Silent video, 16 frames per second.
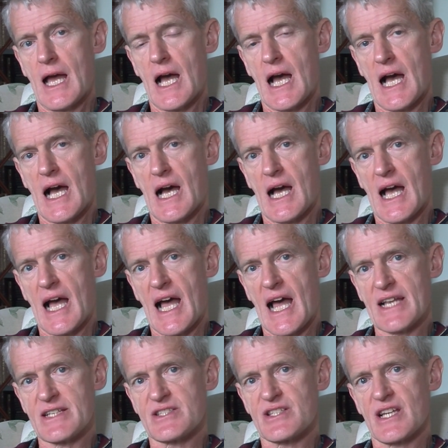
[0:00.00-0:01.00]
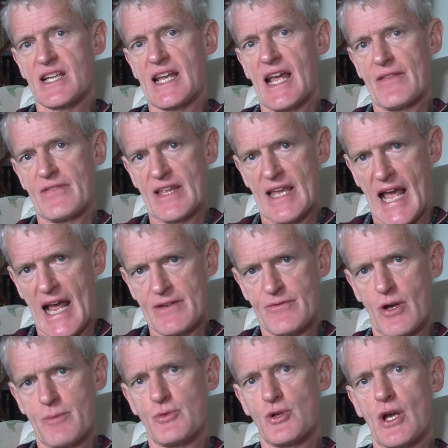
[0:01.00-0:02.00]
and to get the
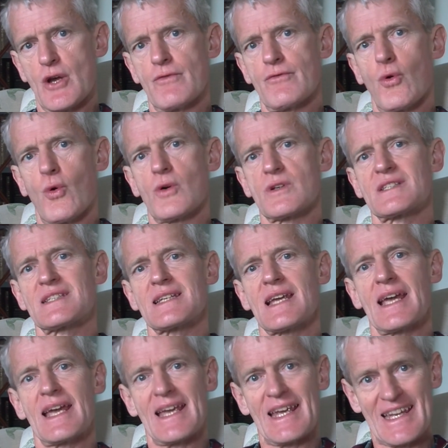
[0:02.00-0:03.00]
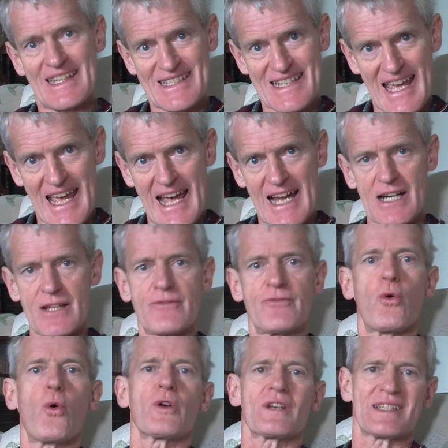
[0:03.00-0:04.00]
adverb you go fortiter,
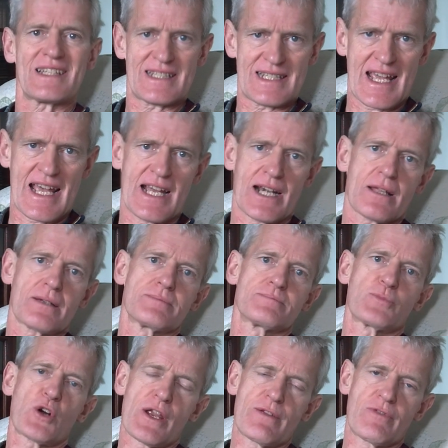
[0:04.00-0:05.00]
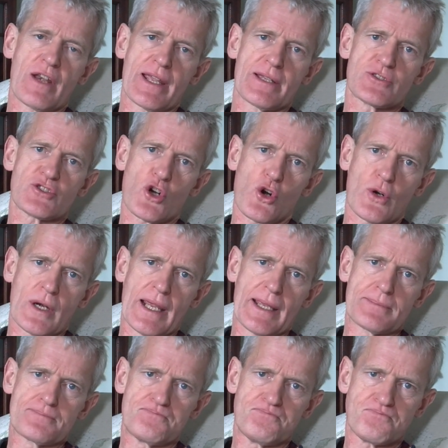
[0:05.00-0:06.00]
bravely, strongly.
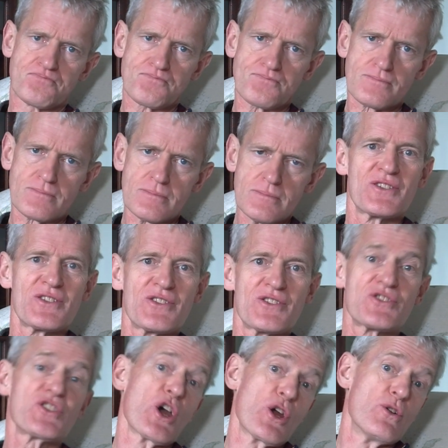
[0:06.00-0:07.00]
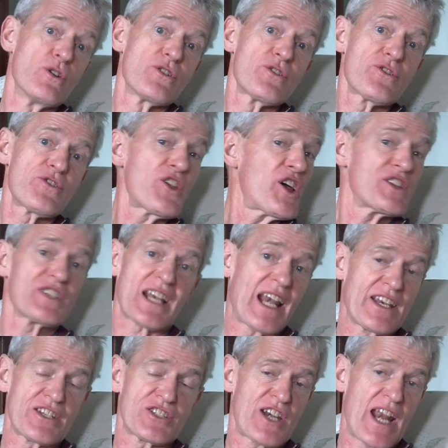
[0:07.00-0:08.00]
So, third
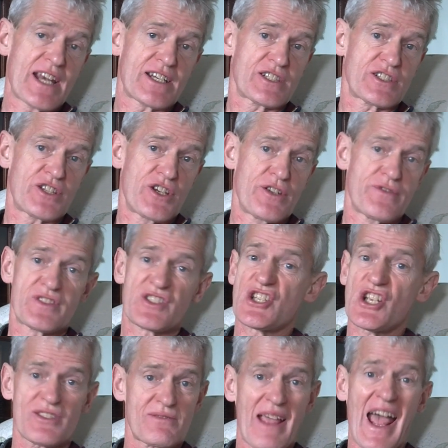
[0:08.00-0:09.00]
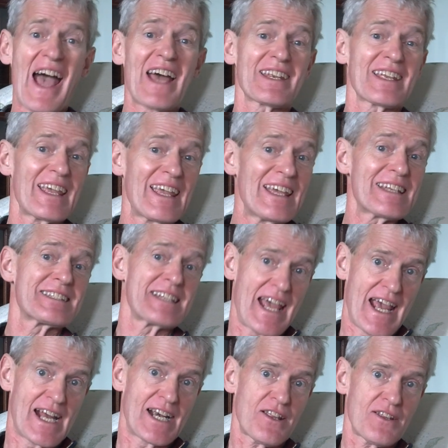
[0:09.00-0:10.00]
declension adjectives, just add
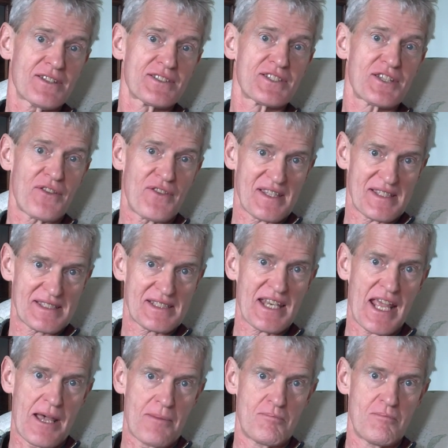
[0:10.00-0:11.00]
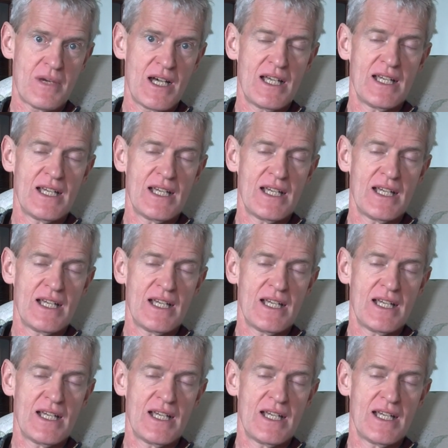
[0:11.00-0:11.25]
iter to the stem,